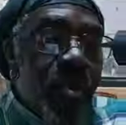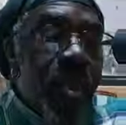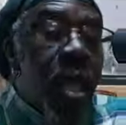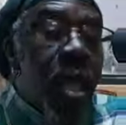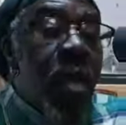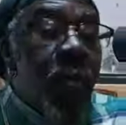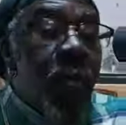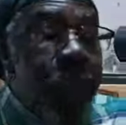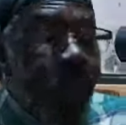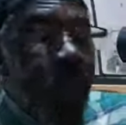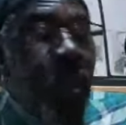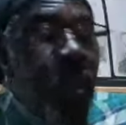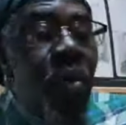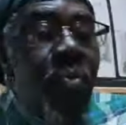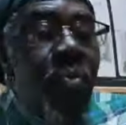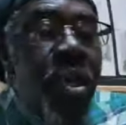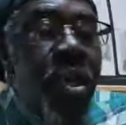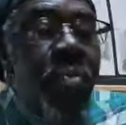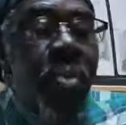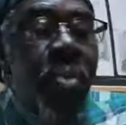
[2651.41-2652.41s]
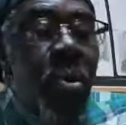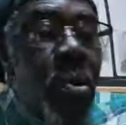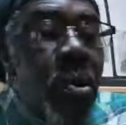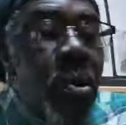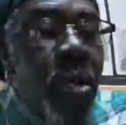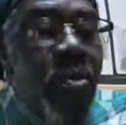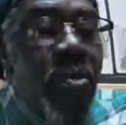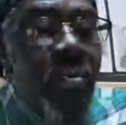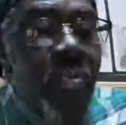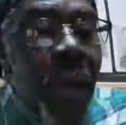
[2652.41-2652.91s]
Follow people who
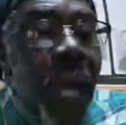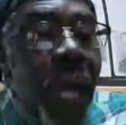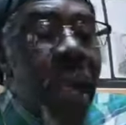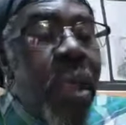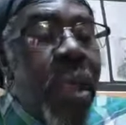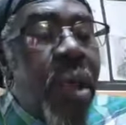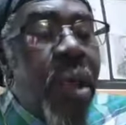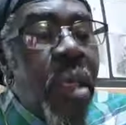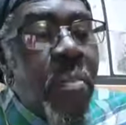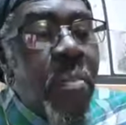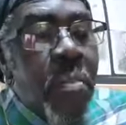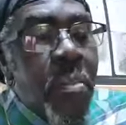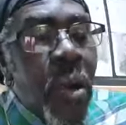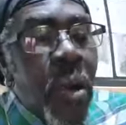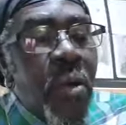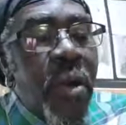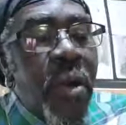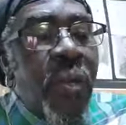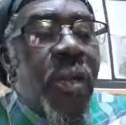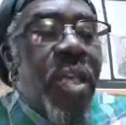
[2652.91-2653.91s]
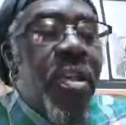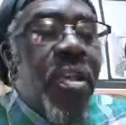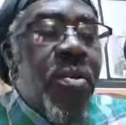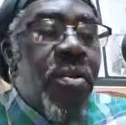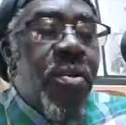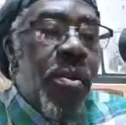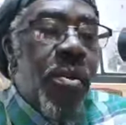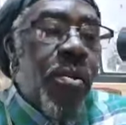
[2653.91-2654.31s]
inspire and motivate you.